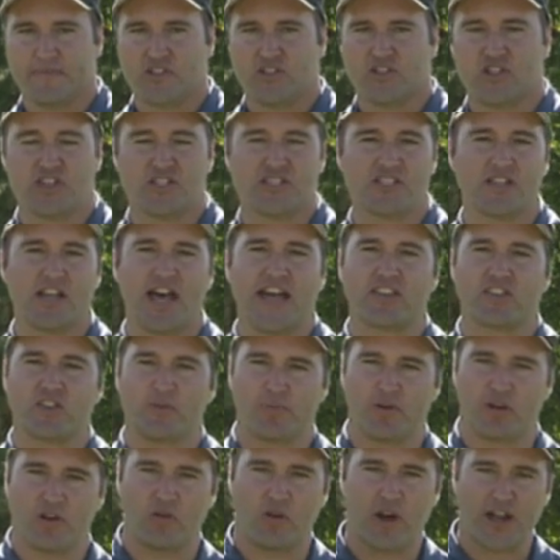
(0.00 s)
Just like the
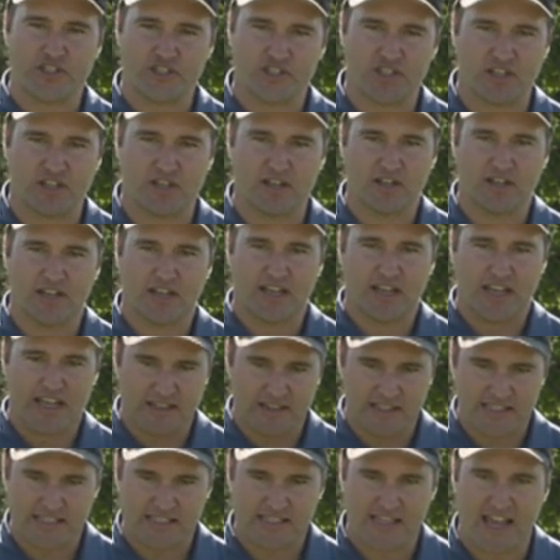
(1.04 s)
progression
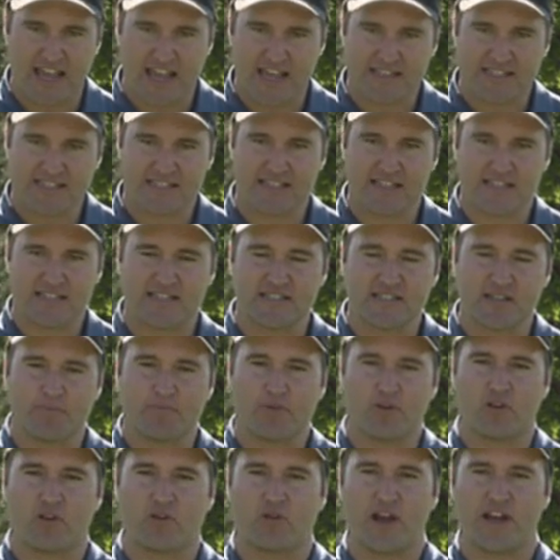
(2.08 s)
in the stance, this is a
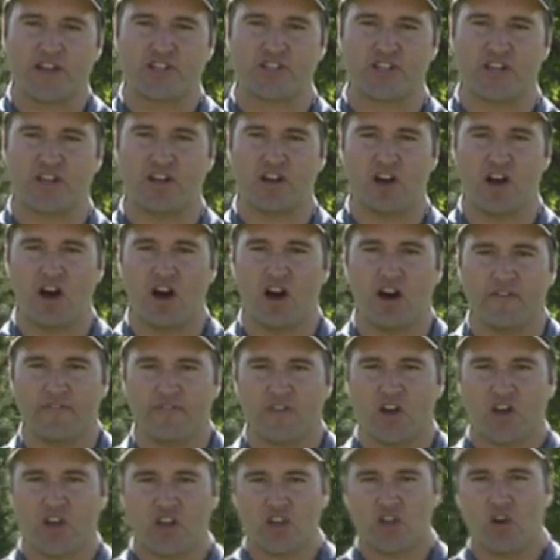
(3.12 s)
progression of
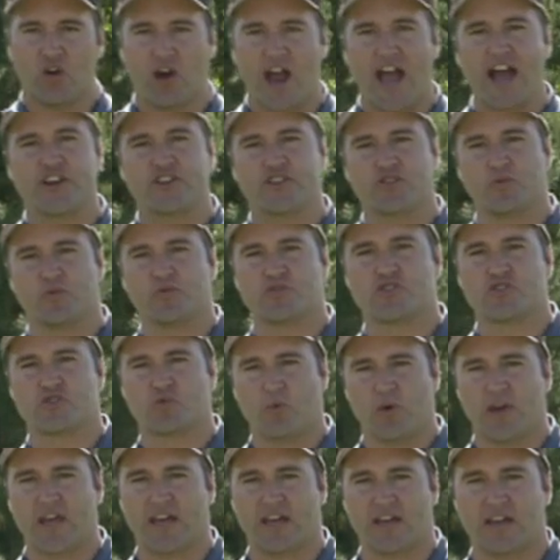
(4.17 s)
your actual
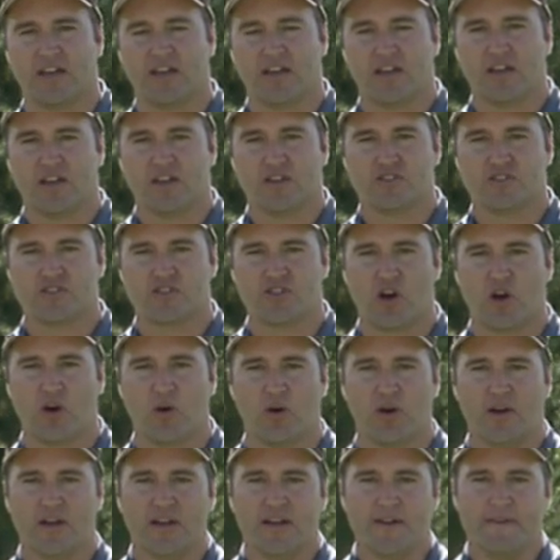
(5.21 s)
swing.
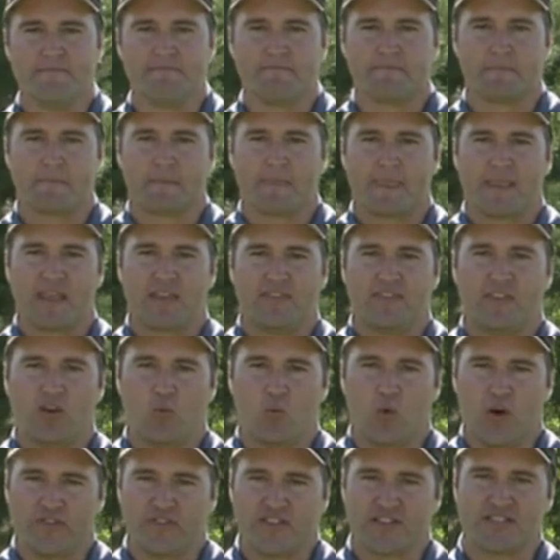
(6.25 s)
So
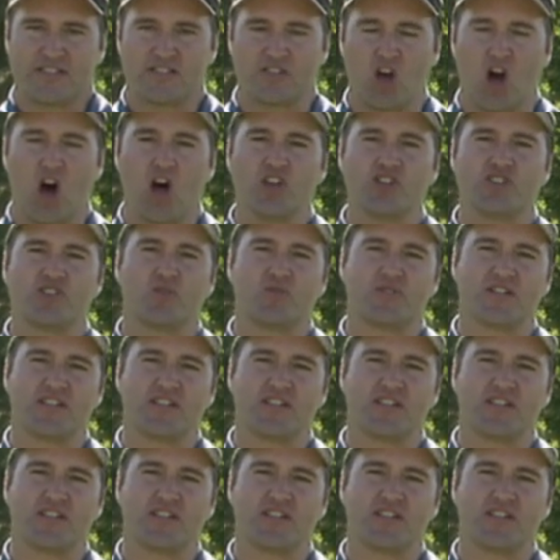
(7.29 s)
what this is also